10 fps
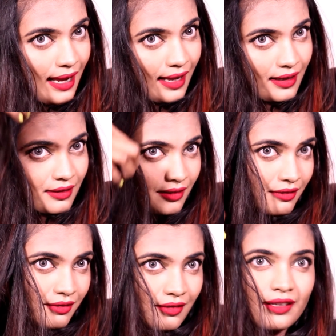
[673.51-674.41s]

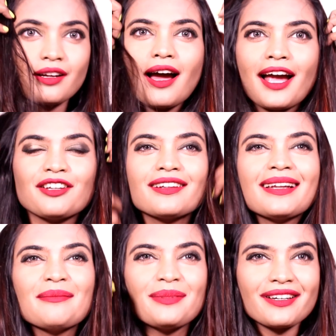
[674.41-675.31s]
and hide your
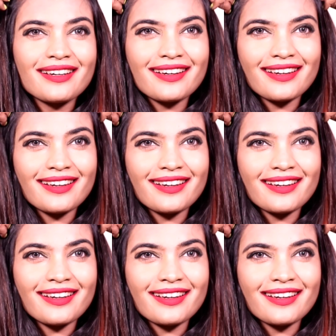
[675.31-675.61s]
clip.